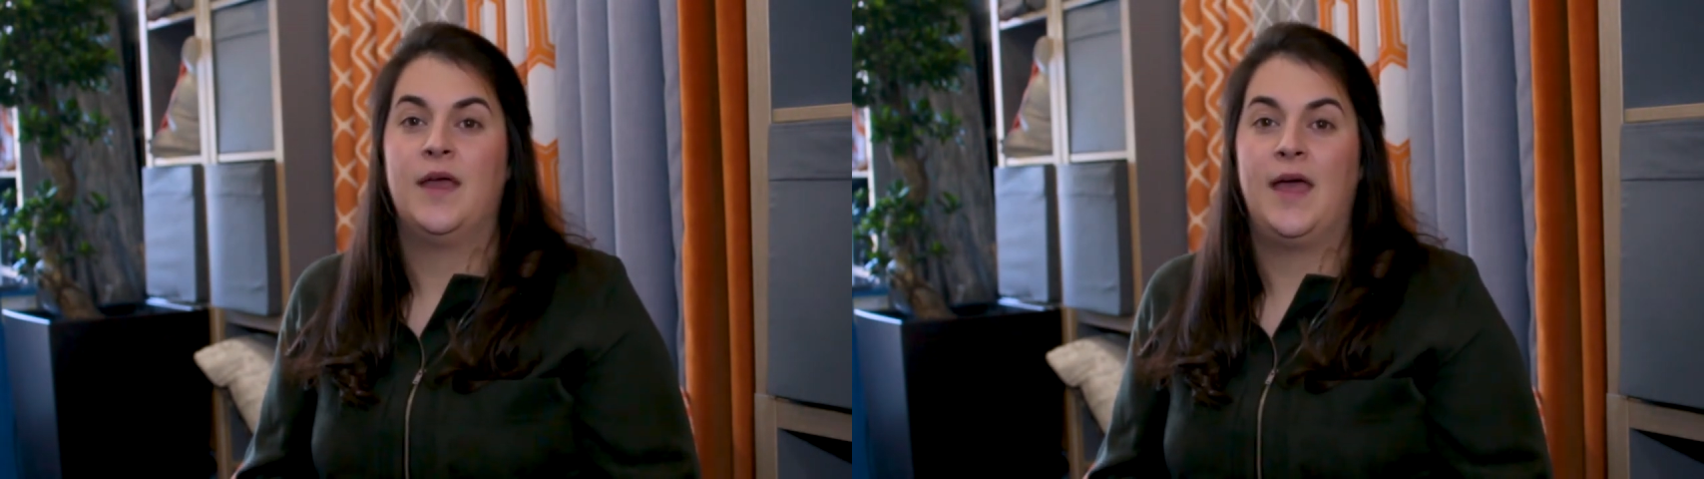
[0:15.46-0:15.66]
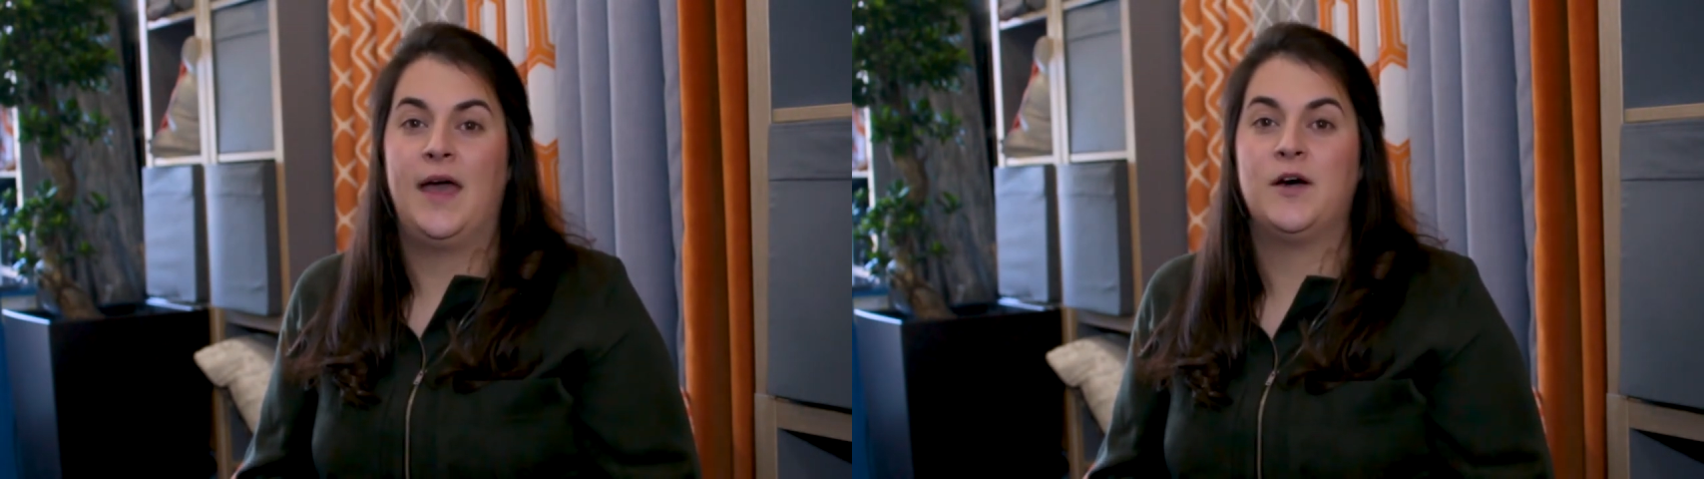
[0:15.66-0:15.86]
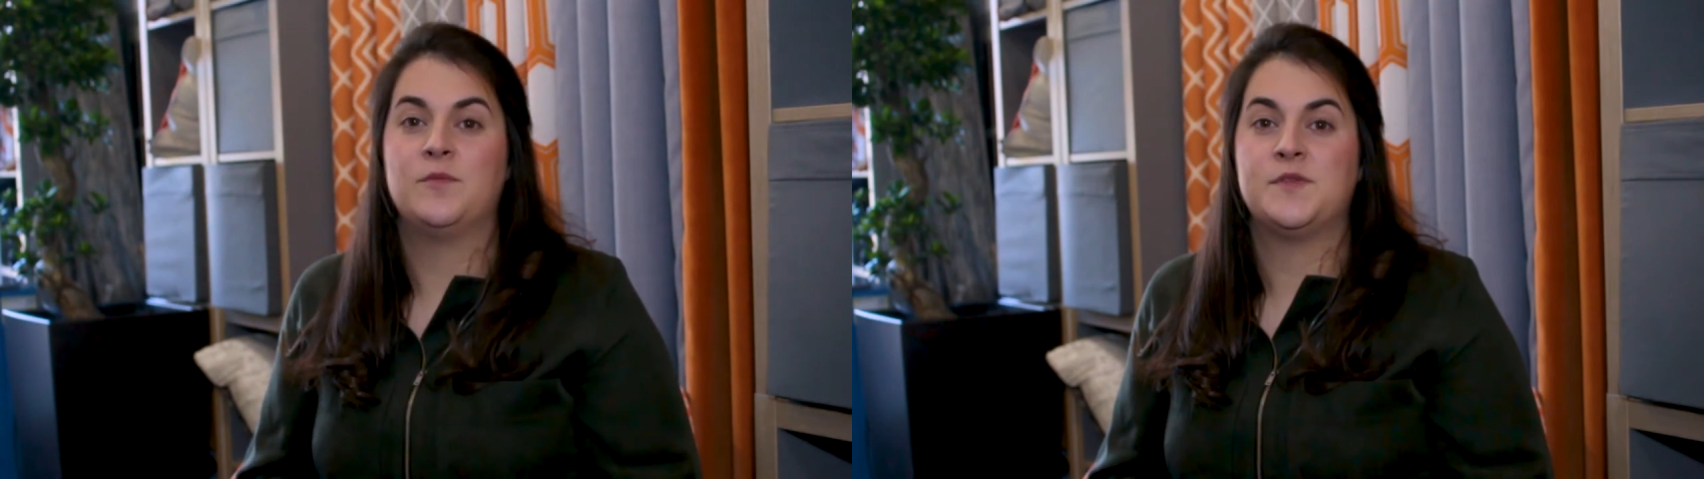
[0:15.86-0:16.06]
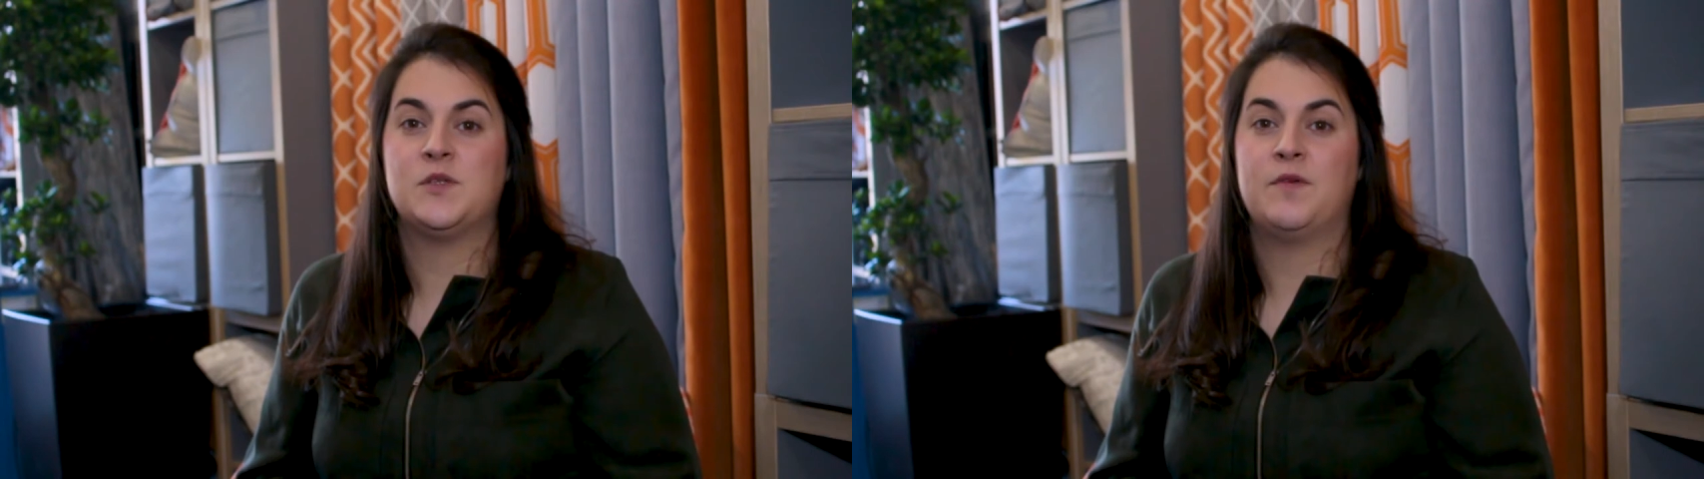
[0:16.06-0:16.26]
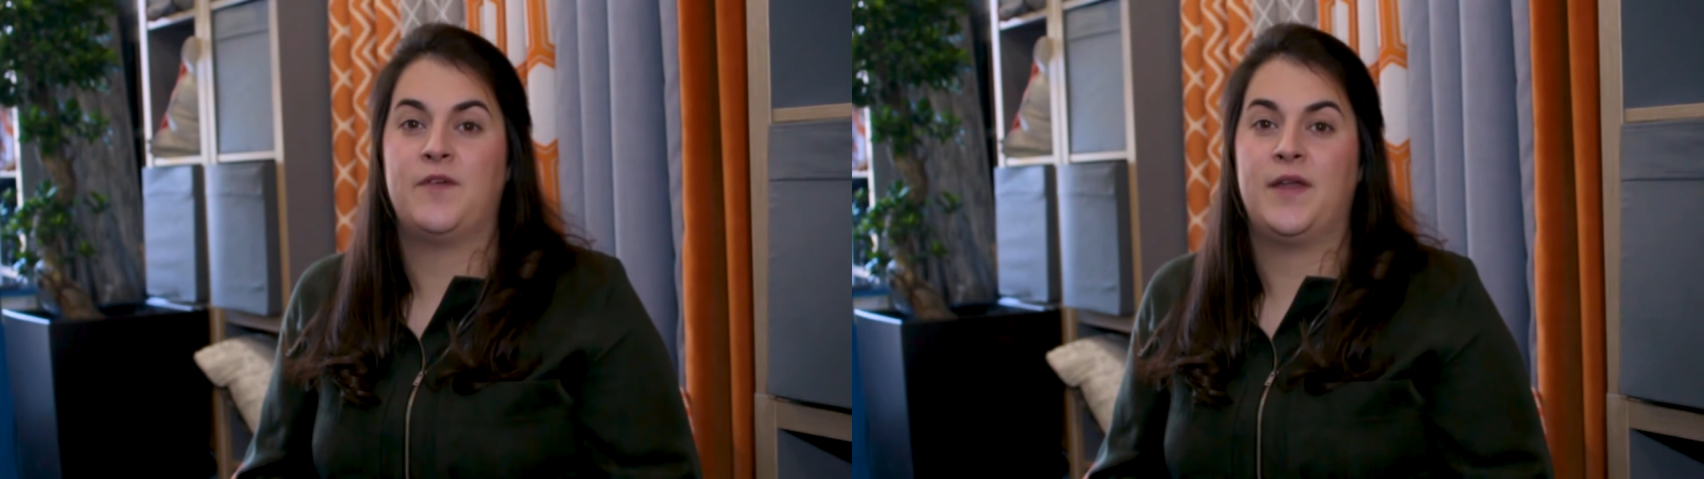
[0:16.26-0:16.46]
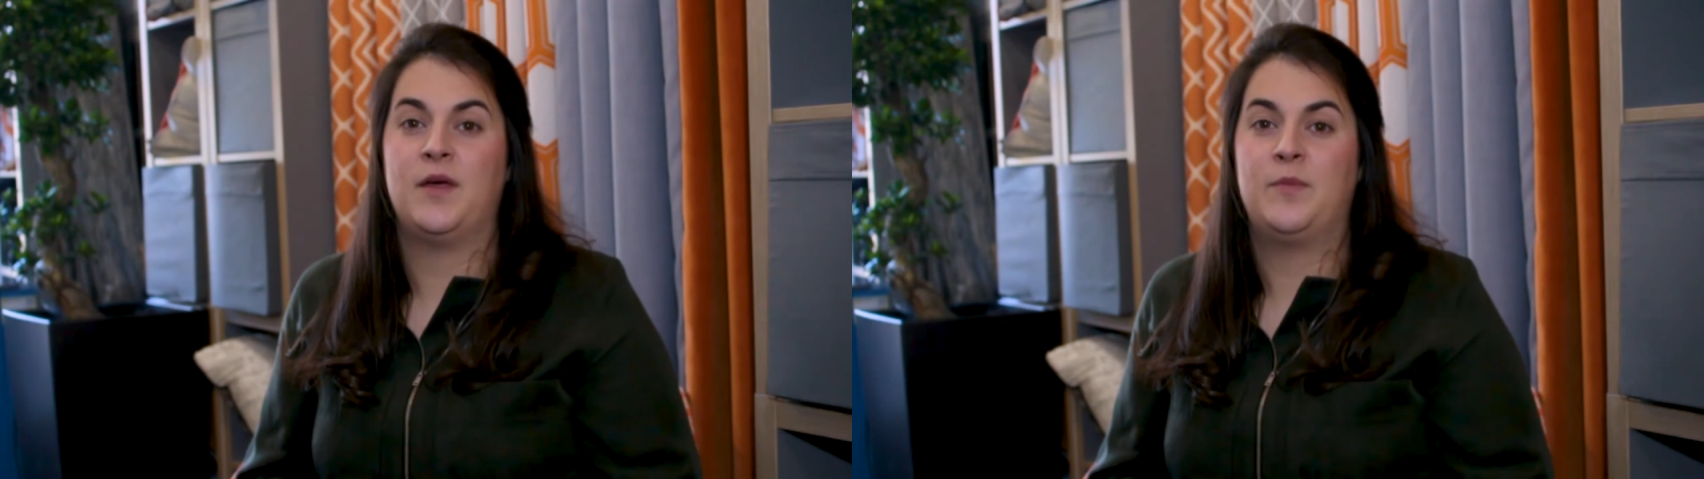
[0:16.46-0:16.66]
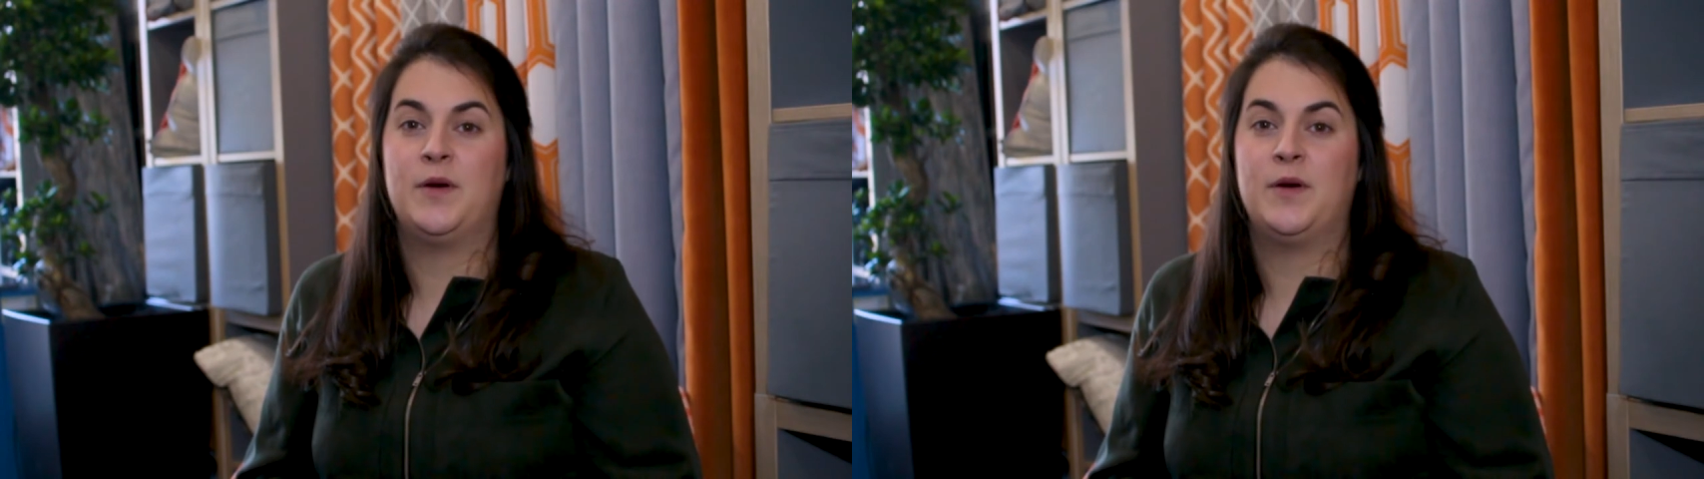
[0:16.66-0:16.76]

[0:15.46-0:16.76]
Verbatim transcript: it helps to prevent a